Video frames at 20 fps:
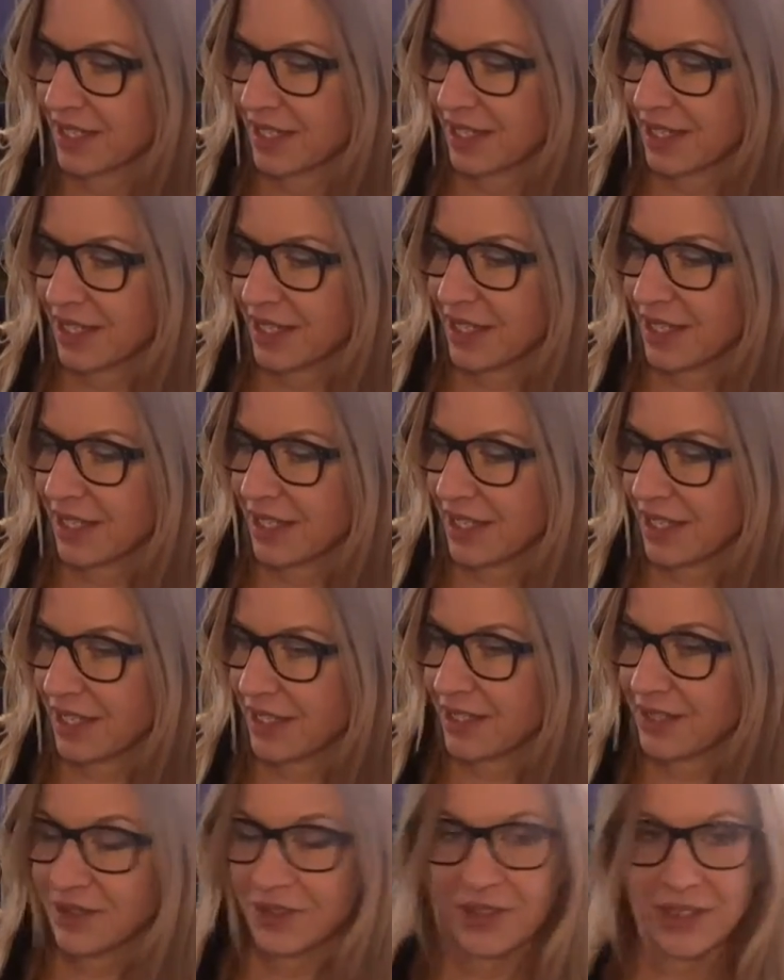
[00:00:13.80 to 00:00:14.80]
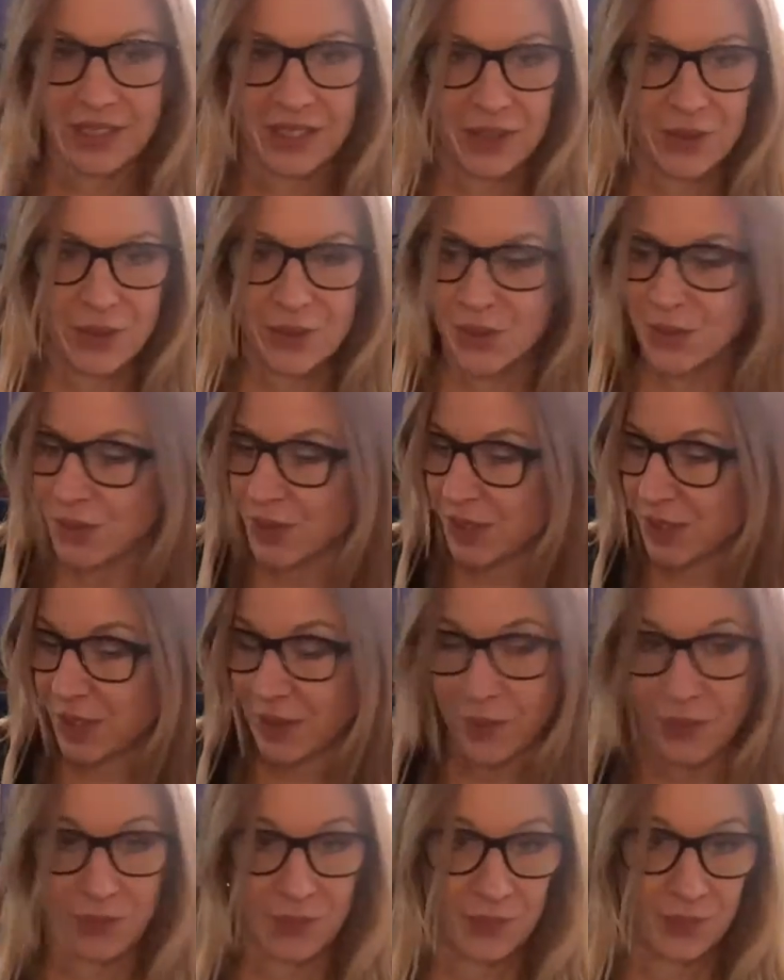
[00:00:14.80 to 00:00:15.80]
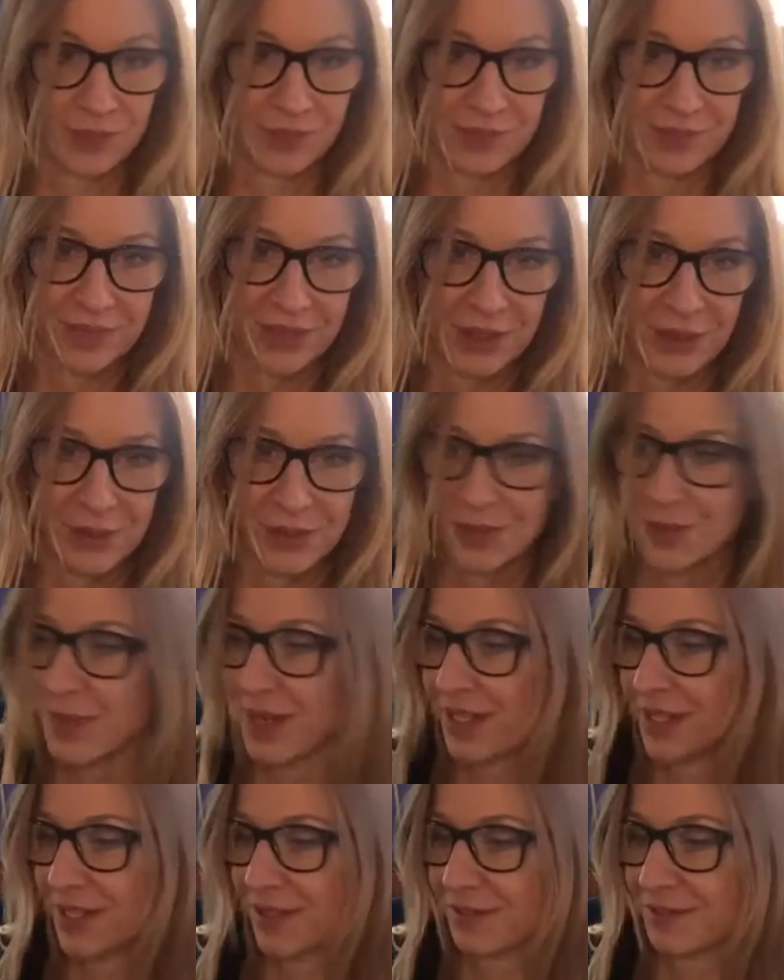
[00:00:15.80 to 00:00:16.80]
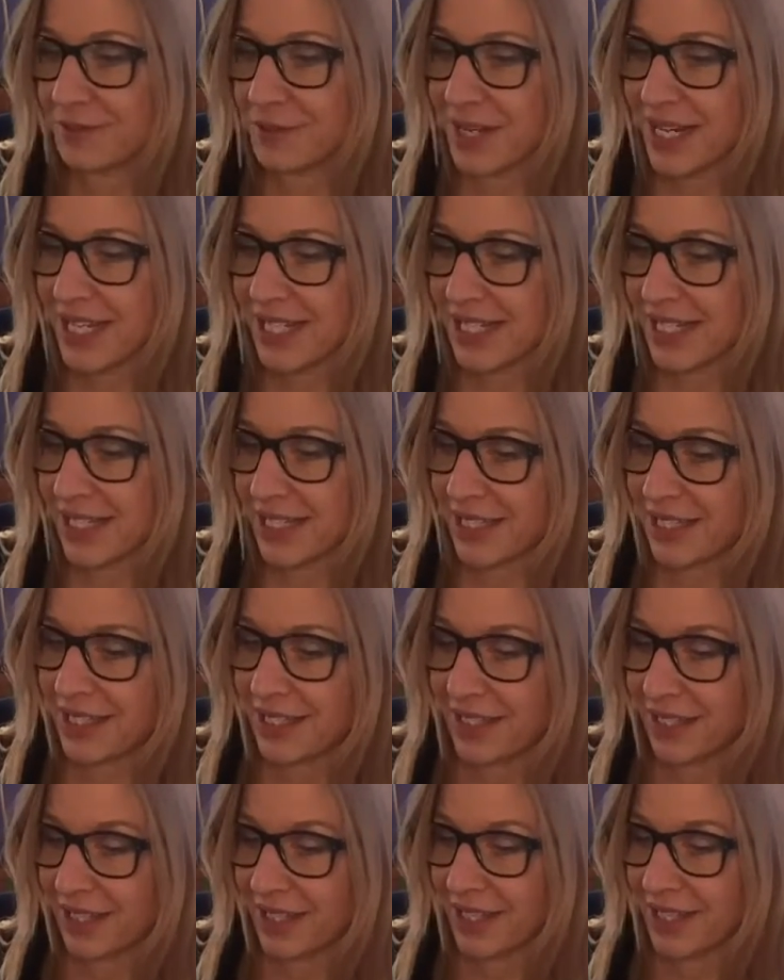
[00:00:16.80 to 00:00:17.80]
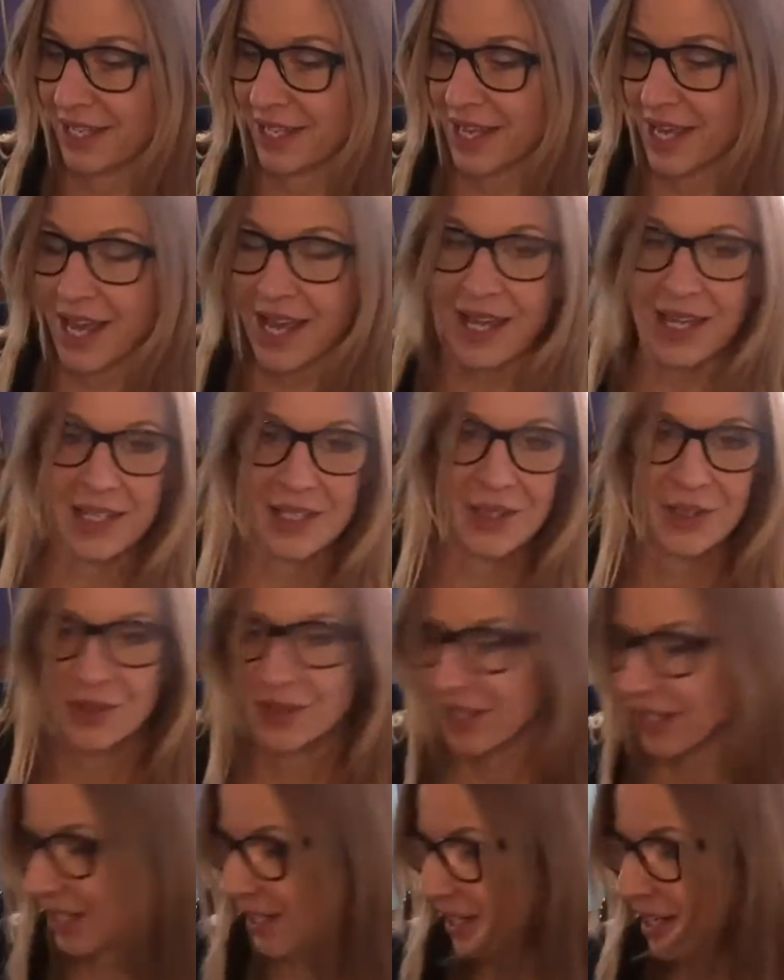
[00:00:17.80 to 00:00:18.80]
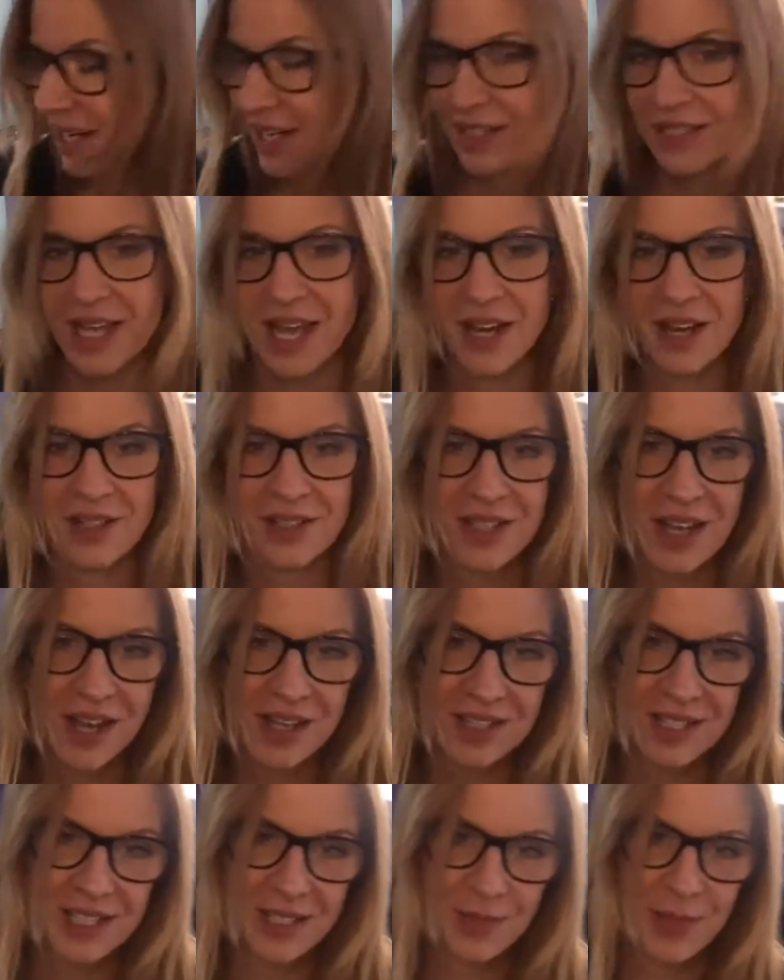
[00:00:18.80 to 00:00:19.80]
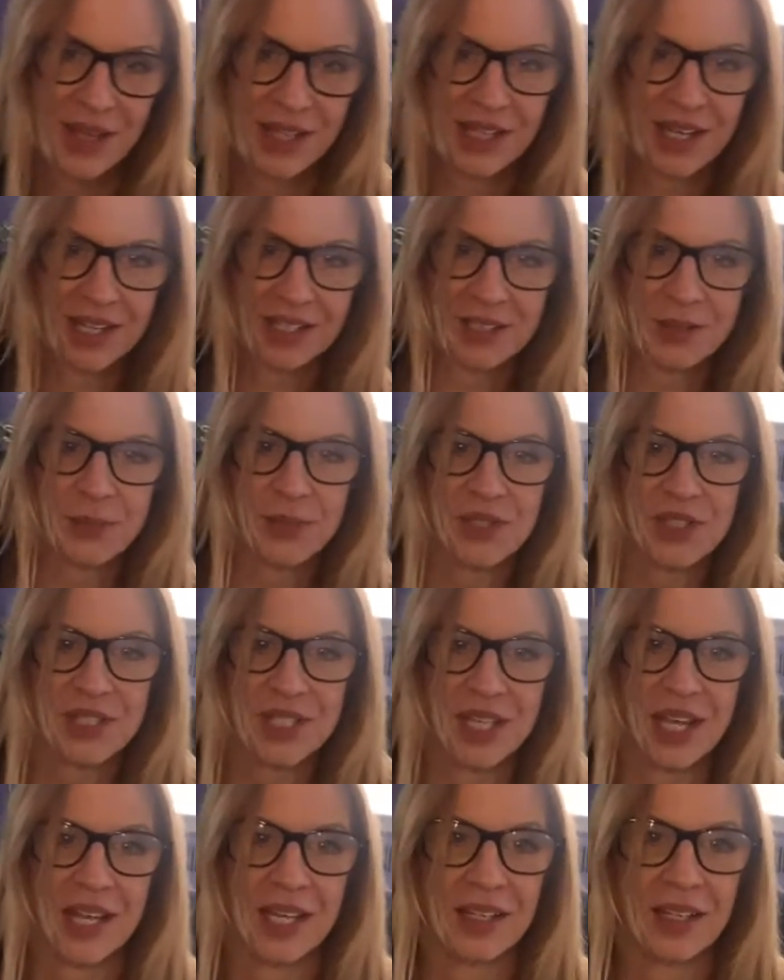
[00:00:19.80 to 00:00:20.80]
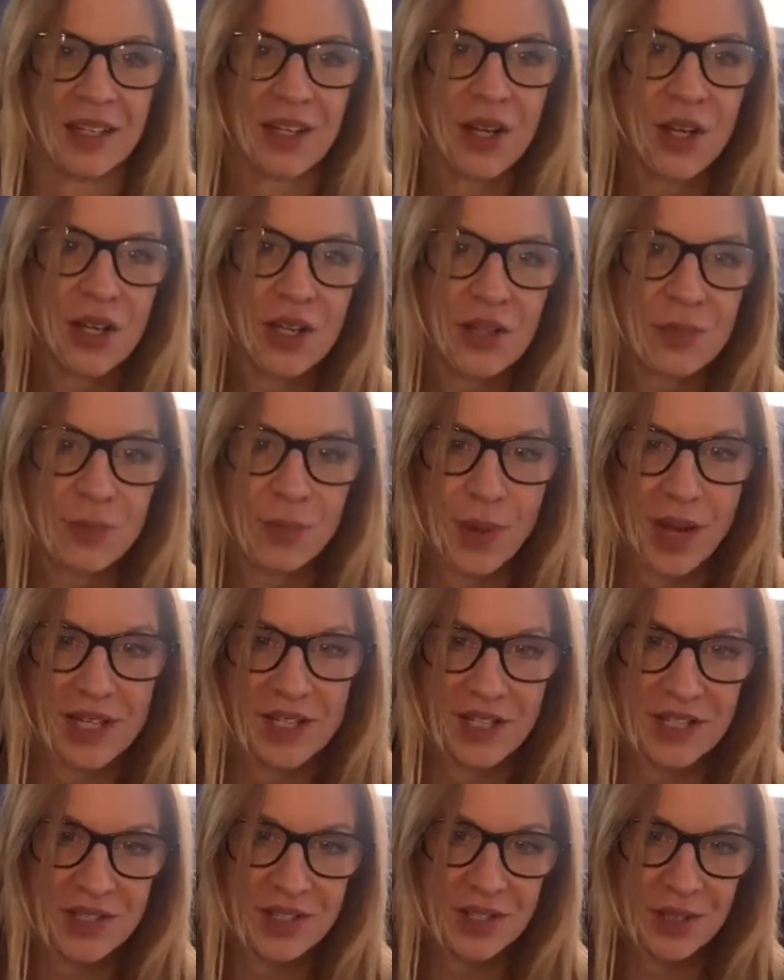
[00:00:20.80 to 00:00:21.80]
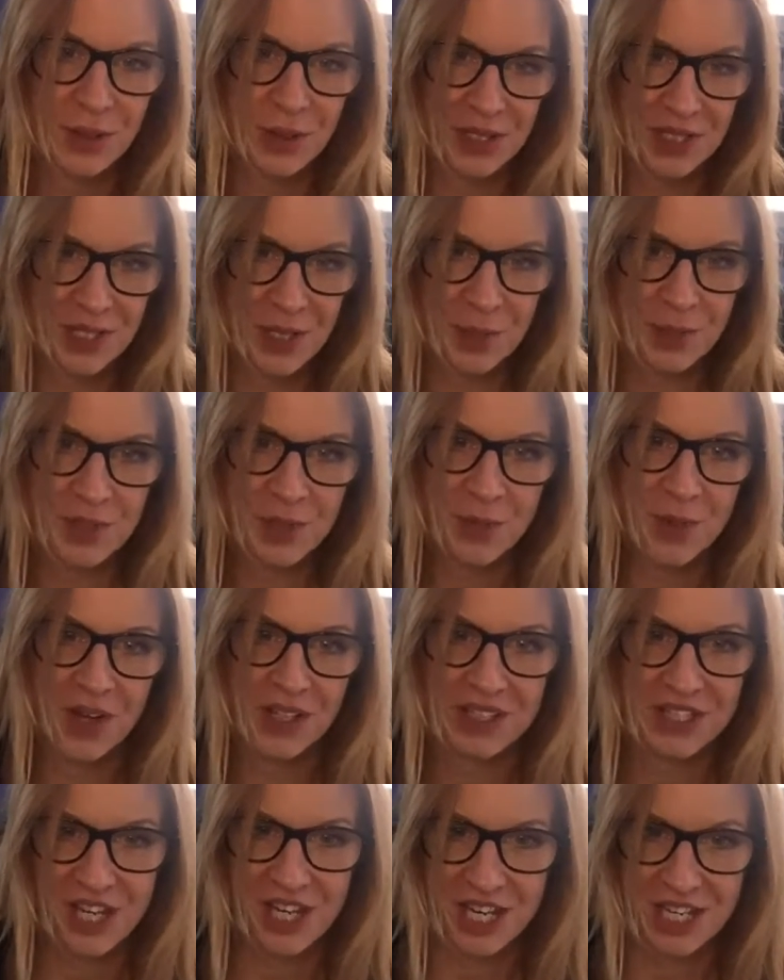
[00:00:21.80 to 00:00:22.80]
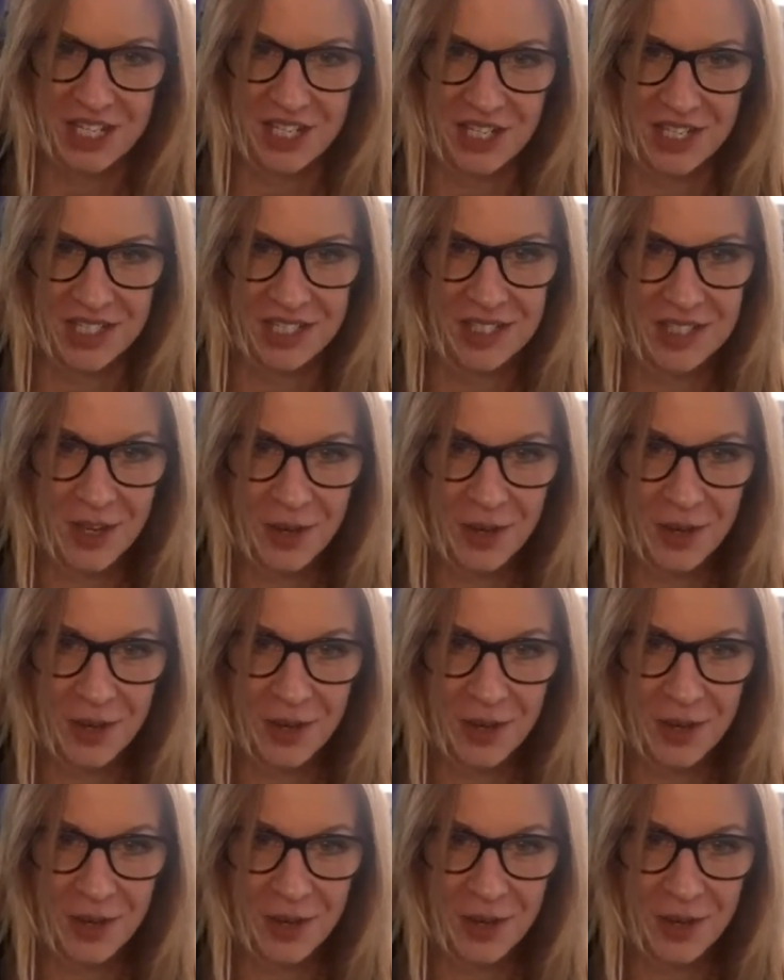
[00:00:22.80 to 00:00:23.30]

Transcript: You can lose huge amounts of weight, and you can cut down on toxins by 90% by just doing some small changes.